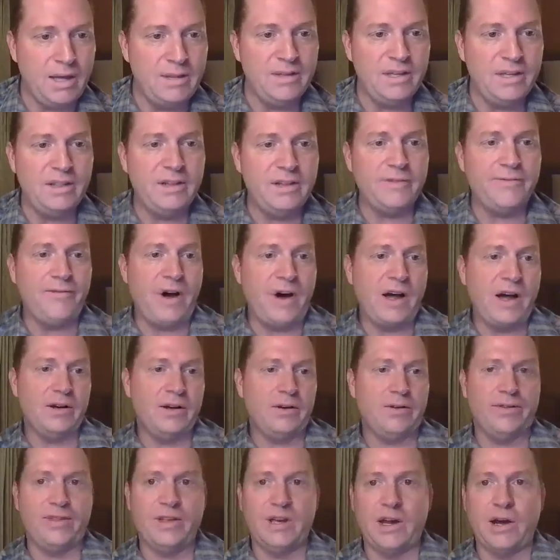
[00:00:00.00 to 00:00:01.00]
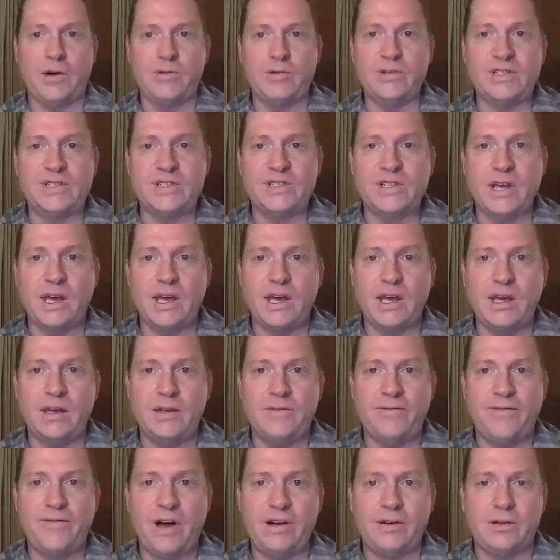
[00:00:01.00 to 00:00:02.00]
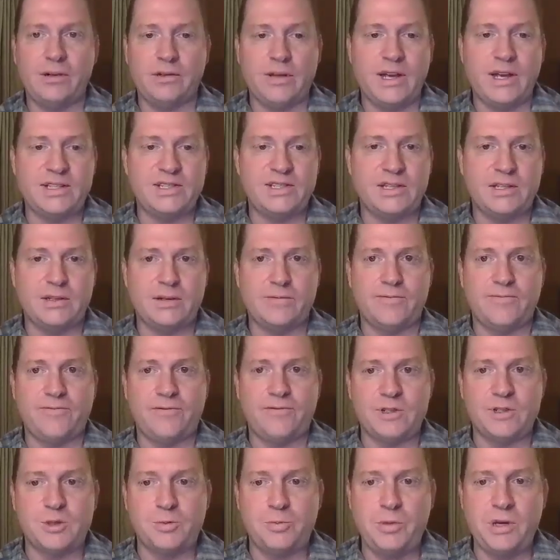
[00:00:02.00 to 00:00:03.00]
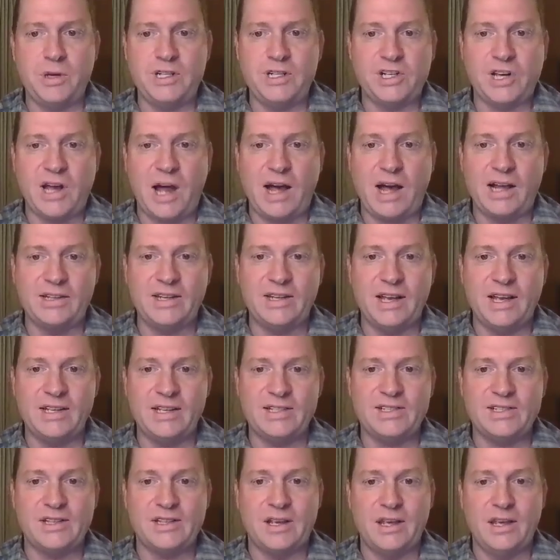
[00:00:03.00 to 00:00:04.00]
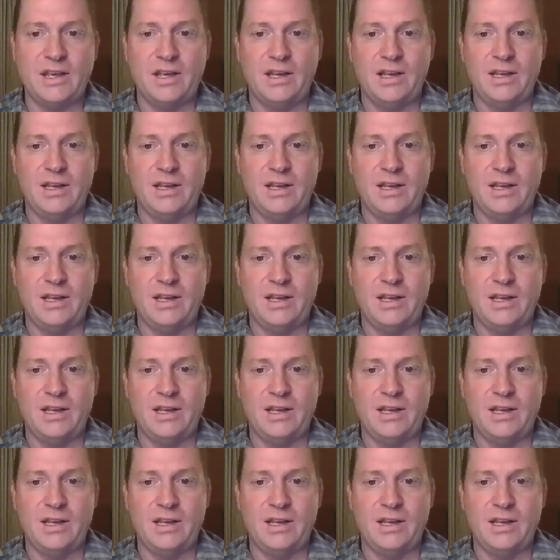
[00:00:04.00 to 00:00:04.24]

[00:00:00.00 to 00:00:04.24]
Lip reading: then the final thing I would say, final lesson for speech contest,